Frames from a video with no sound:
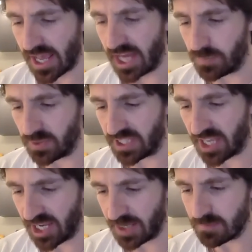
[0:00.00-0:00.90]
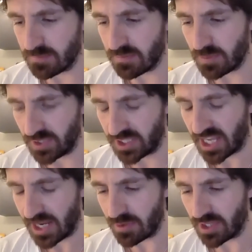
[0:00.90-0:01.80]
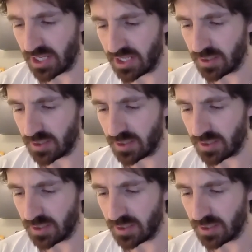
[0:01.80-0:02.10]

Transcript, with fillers: and it became it became that,